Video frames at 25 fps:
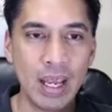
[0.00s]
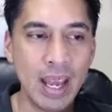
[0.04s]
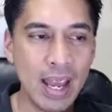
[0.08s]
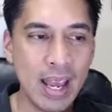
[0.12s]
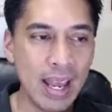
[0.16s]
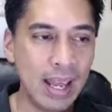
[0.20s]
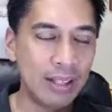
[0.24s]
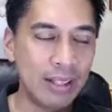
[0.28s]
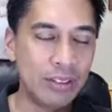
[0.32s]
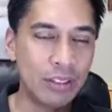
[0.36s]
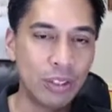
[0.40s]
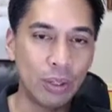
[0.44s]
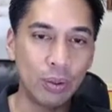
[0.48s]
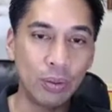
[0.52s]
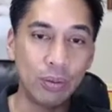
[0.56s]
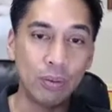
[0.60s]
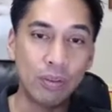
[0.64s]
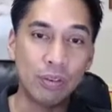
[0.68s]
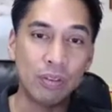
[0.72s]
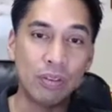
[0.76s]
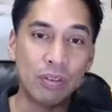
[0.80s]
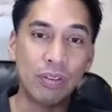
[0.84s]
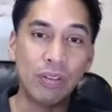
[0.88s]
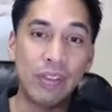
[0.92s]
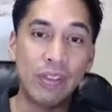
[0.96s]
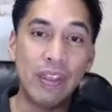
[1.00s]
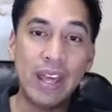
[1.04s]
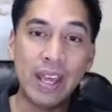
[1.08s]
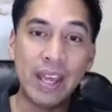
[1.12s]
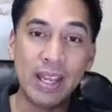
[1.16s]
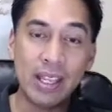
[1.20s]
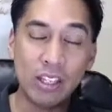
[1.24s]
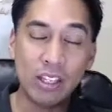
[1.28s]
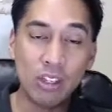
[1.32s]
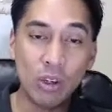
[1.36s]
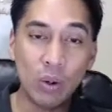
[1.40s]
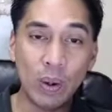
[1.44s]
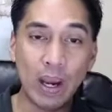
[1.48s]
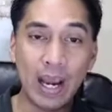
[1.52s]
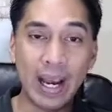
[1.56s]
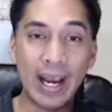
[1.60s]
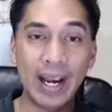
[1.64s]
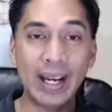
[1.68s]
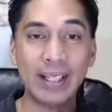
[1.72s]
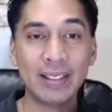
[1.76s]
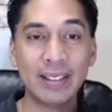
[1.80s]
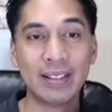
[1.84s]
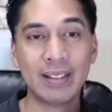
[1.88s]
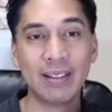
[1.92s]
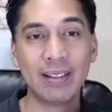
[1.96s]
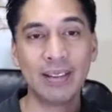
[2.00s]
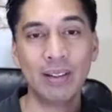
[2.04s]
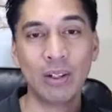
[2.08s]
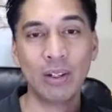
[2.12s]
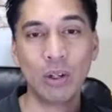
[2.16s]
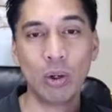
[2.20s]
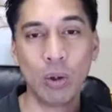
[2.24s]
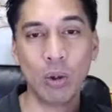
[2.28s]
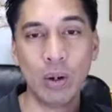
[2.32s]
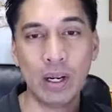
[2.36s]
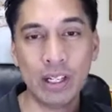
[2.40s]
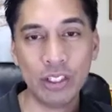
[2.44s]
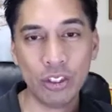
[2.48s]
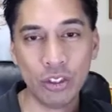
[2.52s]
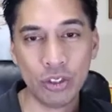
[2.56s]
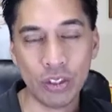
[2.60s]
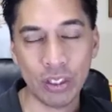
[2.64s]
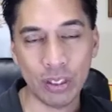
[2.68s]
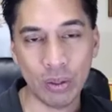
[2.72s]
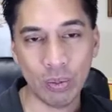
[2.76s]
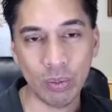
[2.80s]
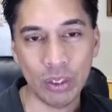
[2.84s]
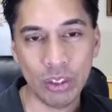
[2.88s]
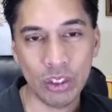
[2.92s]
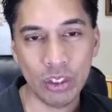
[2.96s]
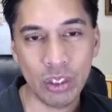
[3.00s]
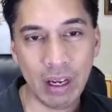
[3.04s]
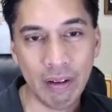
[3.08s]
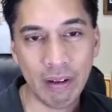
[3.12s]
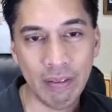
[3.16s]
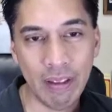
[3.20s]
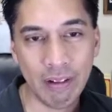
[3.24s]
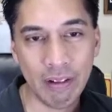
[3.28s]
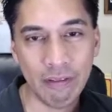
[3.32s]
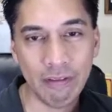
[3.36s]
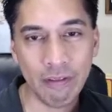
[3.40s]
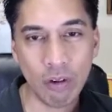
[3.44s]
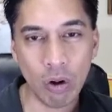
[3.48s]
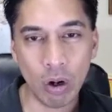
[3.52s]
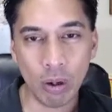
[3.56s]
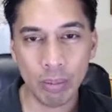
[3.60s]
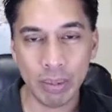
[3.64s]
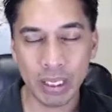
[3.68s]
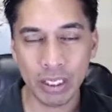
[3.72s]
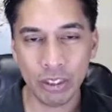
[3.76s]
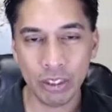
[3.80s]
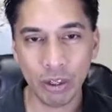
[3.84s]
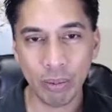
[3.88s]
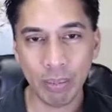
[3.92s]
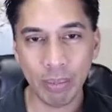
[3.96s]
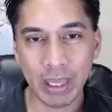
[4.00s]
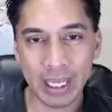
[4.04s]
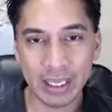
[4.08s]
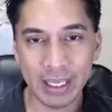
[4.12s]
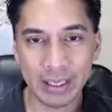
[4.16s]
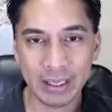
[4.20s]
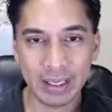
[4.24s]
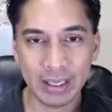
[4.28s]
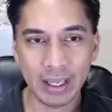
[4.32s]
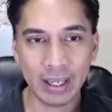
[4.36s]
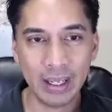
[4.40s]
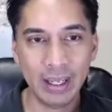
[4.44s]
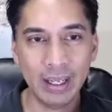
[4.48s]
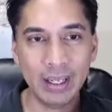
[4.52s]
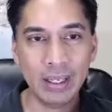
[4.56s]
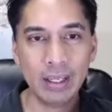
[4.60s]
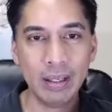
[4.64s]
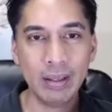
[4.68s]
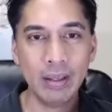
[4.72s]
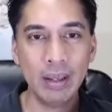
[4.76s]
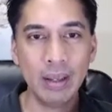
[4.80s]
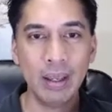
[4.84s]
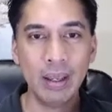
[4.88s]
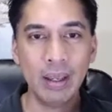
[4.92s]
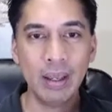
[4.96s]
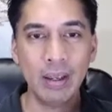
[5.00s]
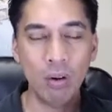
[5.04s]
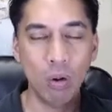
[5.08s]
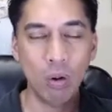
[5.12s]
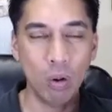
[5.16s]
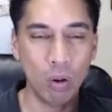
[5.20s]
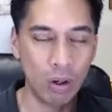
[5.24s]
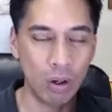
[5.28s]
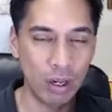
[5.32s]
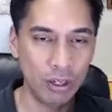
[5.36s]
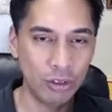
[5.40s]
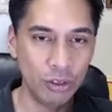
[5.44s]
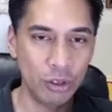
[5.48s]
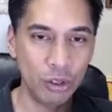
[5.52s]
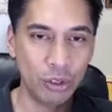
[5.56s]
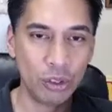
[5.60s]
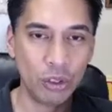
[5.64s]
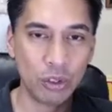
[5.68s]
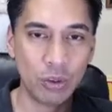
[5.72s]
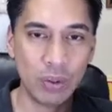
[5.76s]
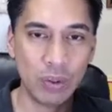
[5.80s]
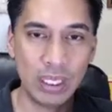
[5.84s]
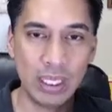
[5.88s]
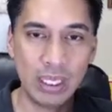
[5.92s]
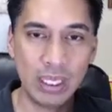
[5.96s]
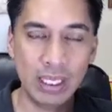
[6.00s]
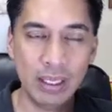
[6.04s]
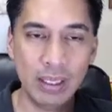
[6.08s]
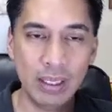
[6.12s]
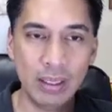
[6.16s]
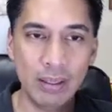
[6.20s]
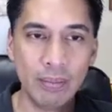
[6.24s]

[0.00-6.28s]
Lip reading: And so then you ask the question, once you have that formed in your mind's eye or on your screen,